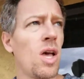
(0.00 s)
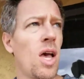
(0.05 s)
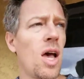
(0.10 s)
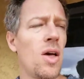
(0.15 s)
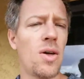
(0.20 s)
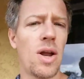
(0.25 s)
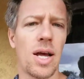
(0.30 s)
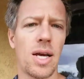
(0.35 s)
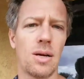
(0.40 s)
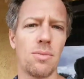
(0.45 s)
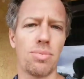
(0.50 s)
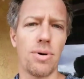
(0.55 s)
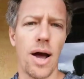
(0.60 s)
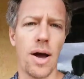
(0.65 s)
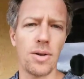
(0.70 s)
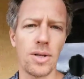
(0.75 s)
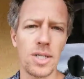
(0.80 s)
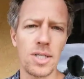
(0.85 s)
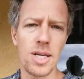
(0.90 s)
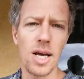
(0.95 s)
and I can
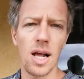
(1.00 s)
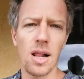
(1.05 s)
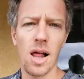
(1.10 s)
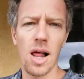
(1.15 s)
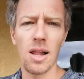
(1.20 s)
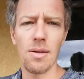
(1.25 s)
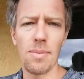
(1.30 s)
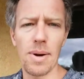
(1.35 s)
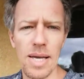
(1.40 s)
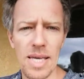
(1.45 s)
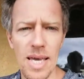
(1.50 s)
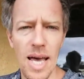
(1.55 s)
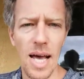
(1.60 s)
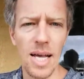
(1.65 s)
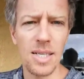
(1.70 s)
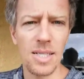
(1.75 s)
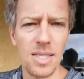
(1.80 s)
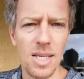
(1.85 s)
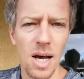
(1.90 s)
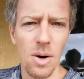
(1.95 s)
proudly tell all of my
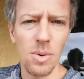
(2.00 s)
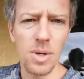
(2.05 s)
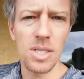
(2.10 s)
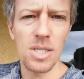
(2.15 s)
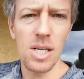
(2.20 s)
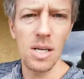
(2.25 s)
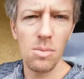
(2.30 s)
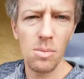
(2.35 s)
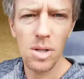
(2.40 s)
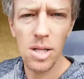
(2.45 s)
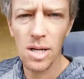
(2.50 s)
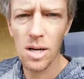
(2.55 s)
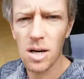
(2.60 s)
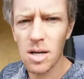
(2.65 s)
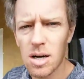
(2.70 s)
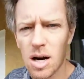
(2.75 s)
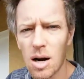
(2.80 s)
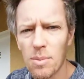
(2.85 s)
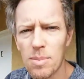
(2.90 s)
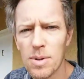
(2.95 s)
guests that we steam clean our
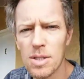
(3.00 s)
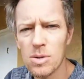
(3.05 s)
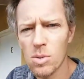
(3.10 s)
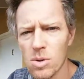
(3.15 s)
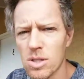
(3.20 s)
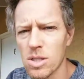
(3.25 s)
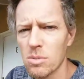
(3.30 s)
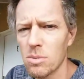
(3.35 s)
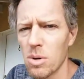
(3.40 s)
carpets once a